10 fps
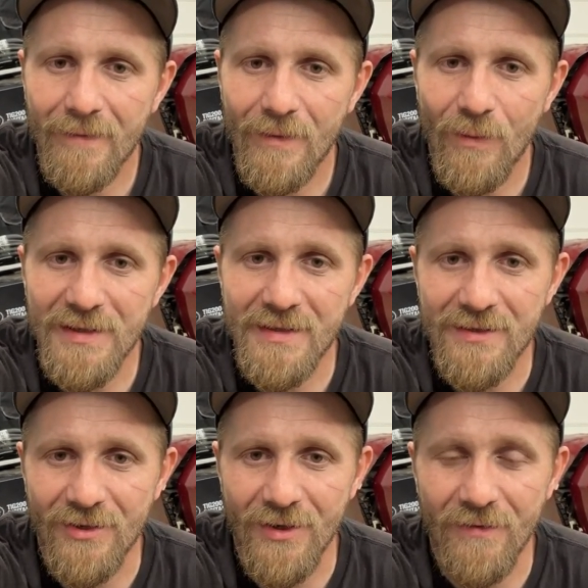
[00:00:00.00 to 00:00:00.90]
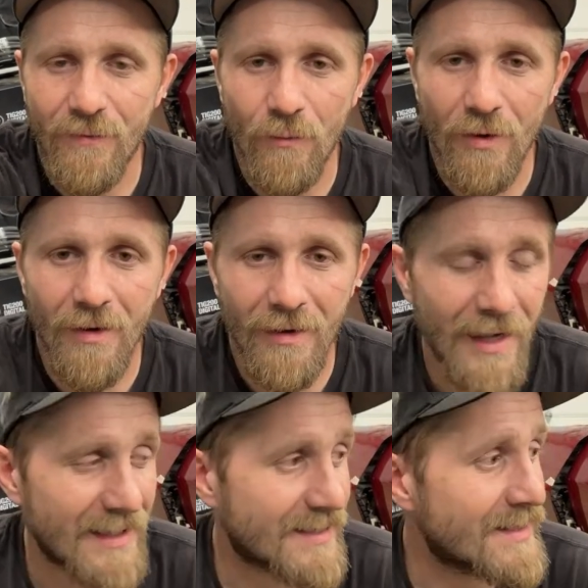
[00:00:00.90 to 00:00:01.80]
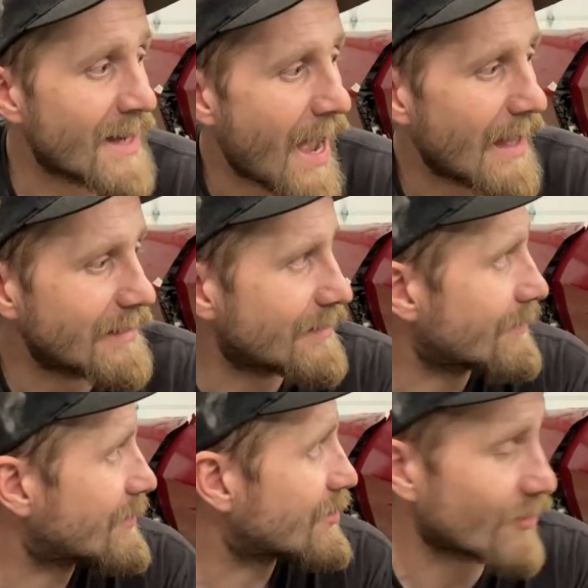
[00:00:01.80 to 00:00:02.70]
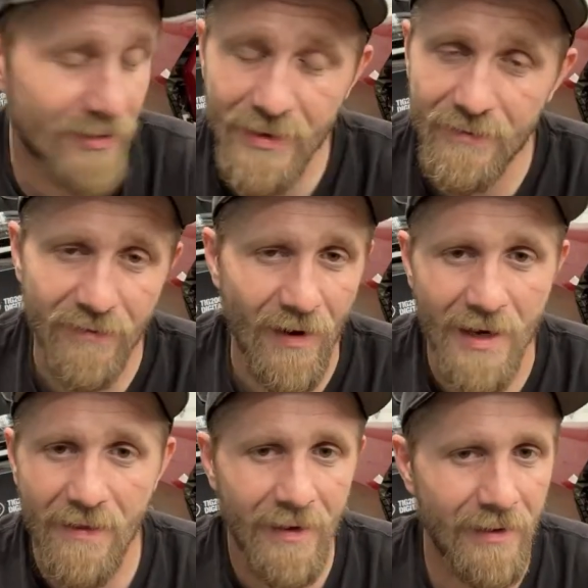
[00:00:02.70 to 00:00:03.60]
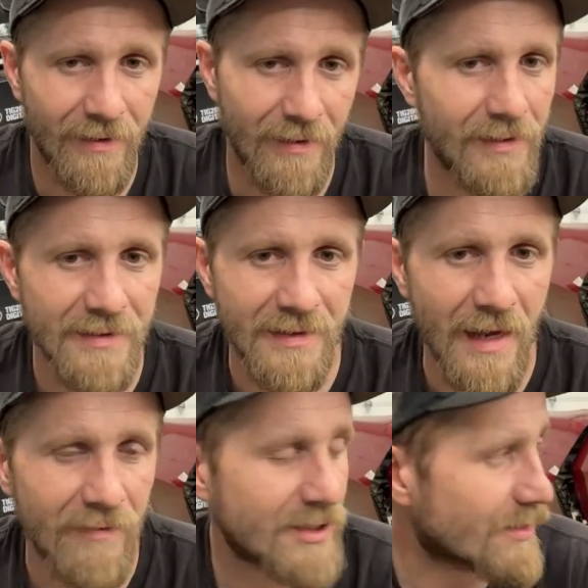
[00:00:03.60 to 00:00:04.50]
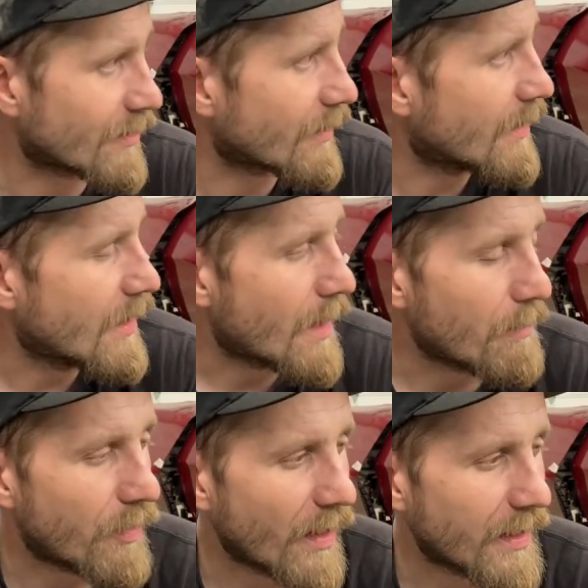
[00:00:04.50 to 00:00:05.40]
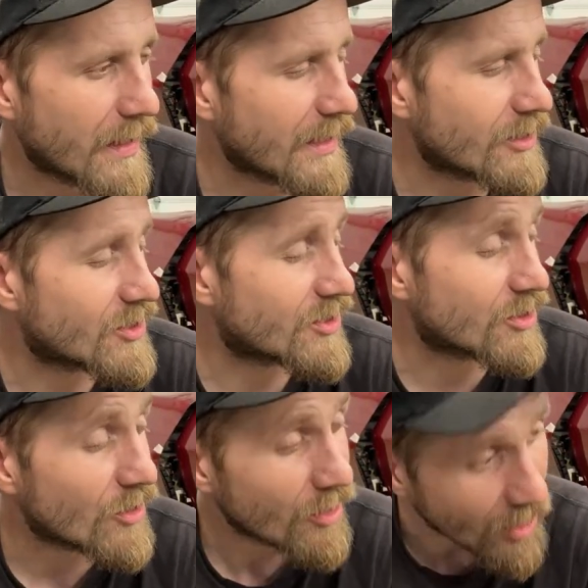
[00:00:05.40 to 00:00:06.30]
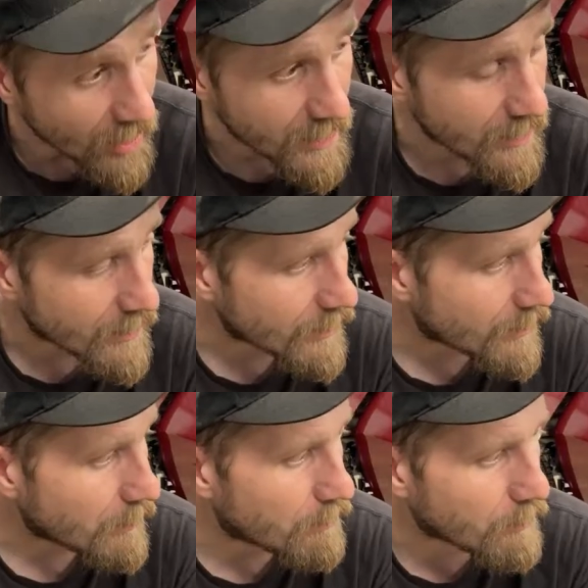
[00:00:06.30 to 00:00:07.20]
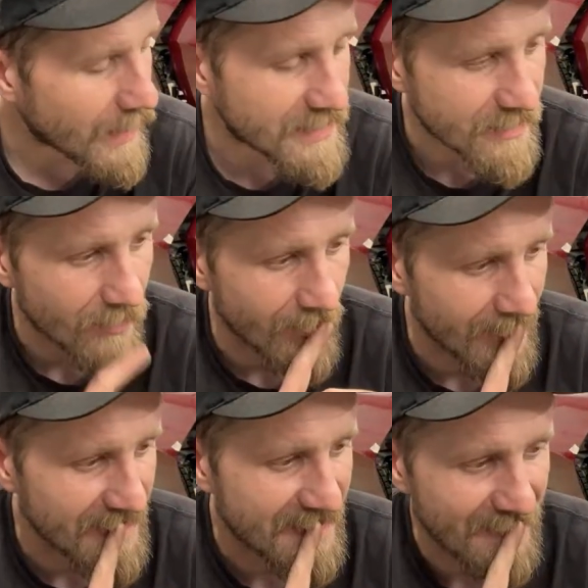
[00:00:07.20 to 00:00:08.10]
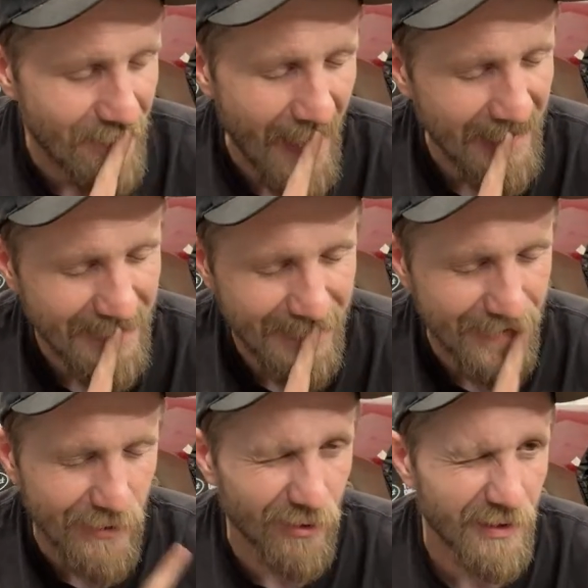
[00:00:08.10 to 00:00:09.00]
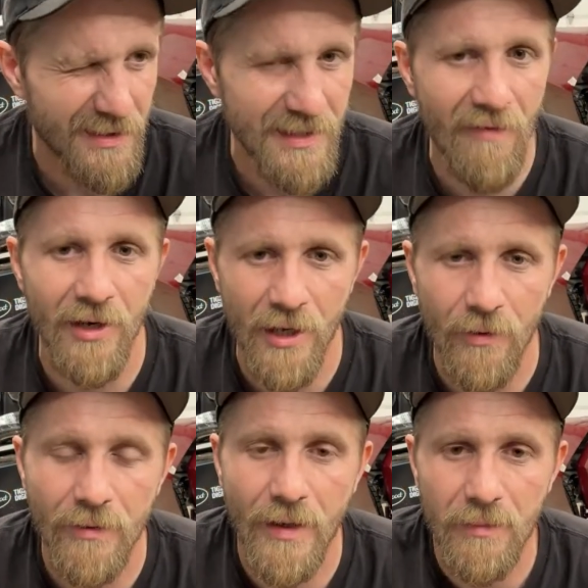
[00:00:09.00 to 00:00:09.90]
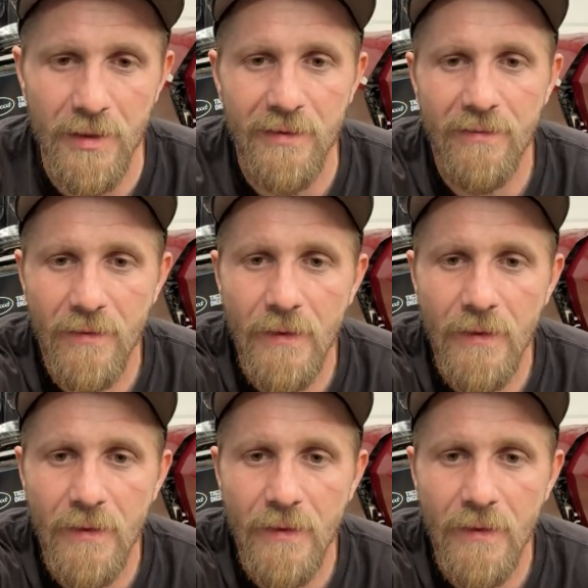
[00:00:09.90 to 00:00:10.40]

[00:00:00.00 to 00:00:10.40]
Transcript: What's it certed for? It's not certed for anything. It doesn't have a cert, but it should, based on specs, cert 7.0, I believe.